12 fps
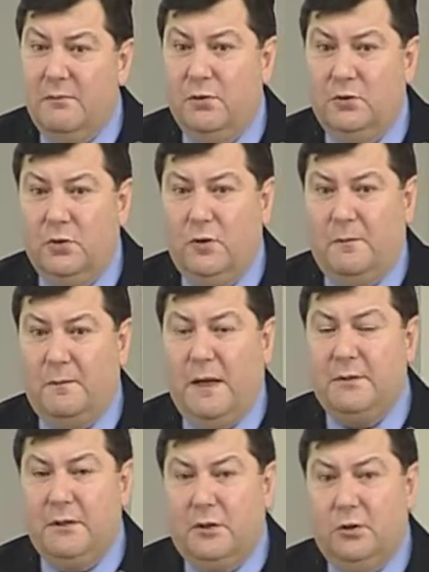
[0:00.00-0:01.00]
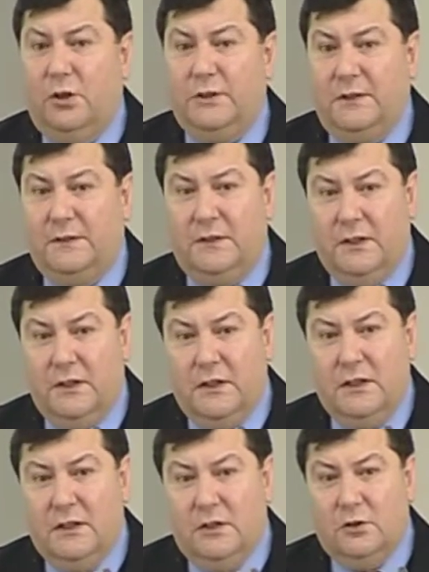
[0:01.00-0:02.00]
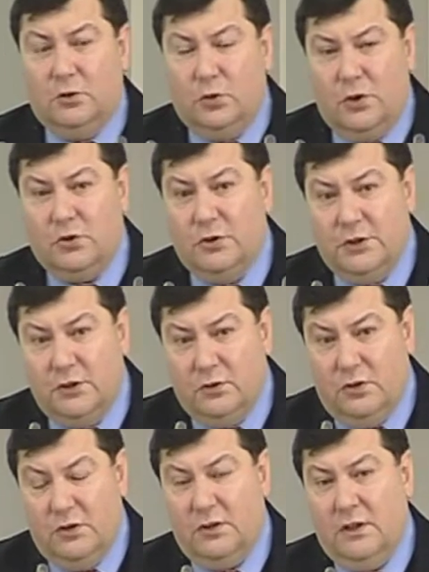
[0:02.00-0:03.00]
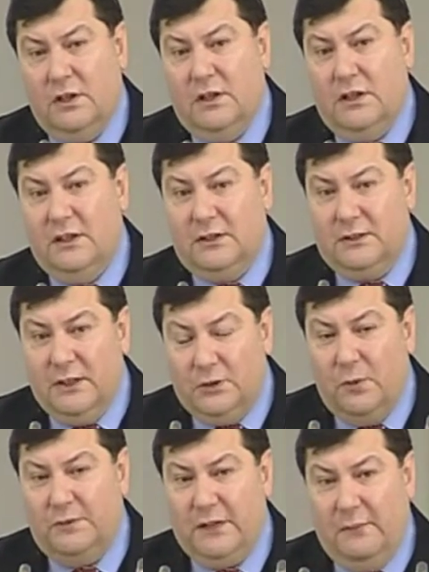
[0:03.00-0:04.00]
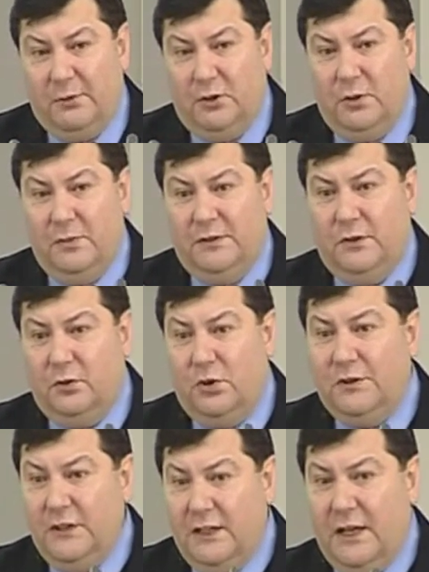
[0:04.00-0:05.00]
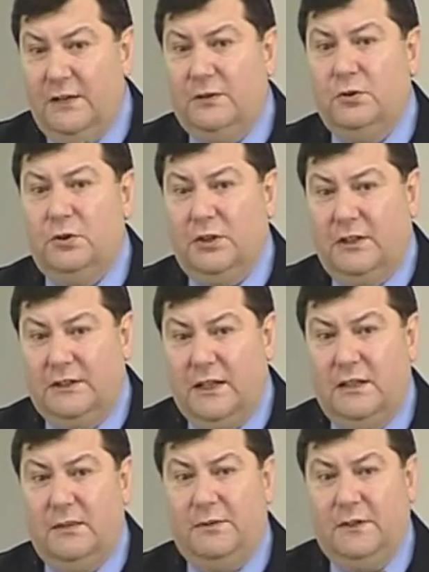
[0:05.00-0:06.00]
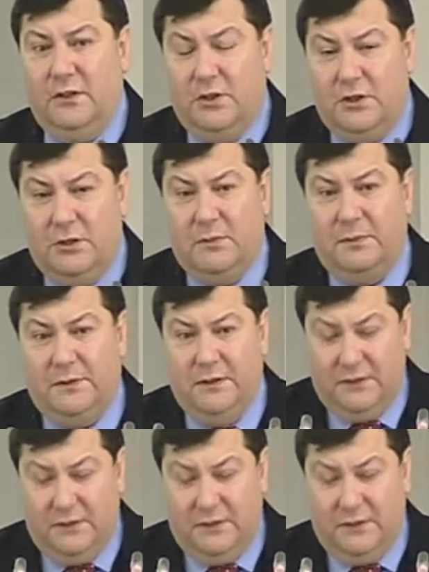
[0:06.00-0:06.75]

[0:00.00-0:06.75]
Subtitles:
learn about the past, the historical past, so that the young people